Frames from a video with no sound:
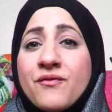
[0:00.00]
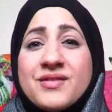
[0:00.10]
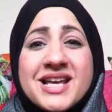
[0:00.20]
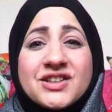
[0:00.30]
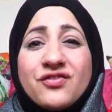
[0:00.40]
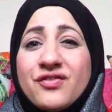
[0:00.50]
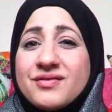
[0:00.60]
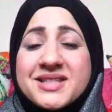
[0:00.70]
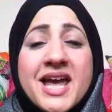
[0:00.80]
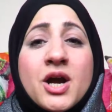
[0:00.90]
let's
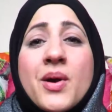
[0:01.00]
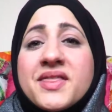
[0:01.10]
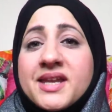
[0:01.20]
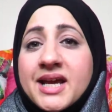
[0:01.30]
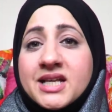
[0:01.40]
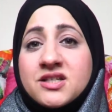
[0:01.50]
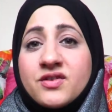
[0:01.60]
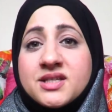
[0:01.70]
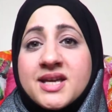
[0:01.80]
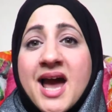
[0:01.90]
take away the
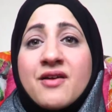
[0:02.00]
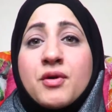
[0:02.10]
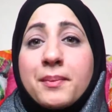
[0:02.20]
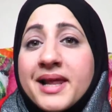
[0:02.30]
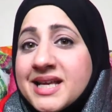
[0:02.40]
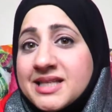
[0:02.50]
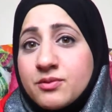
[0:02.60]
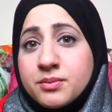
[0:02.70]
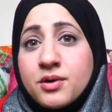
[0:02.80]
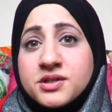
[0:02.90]
negativity and replace
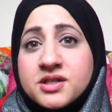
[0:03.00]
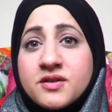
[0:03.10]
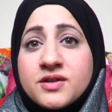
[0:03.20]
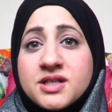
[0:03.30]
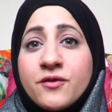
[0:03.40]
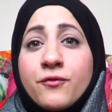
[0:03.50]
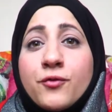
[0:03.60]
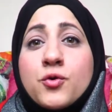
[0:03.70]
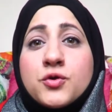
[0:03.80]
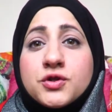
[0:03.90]
it with positivity
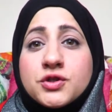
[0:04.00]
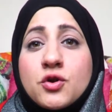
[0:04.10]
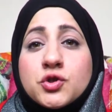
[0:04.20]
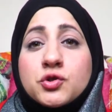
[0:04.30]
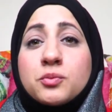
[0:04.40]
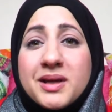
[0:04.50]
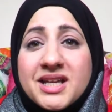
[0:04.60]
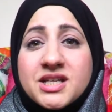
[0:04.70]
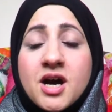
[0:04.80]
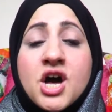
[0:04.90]
through the social
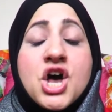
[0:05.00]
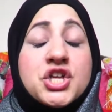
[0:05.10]
media.